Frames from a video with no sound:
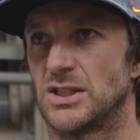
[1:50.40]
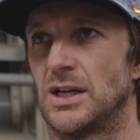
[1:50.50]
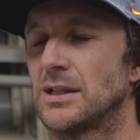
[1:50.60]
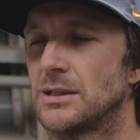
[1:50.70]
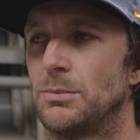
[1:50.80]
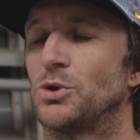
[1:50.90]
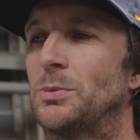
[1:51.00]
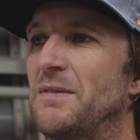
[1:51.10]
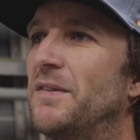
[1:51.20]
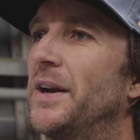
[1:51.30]
It's not supposed
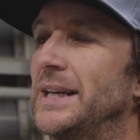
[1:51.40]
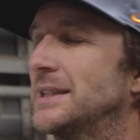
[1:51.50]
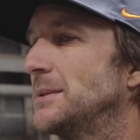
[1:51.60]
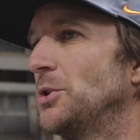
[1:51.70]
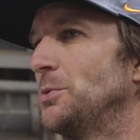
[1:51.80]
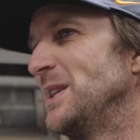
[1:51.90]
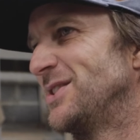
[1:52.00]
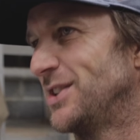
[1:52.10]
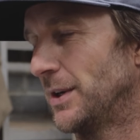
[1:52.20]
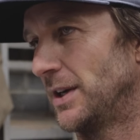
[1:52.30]
to be funny, it's supposed to be
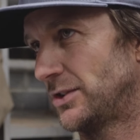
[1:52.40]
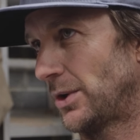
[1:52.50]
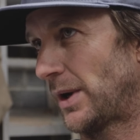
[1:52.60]
serious,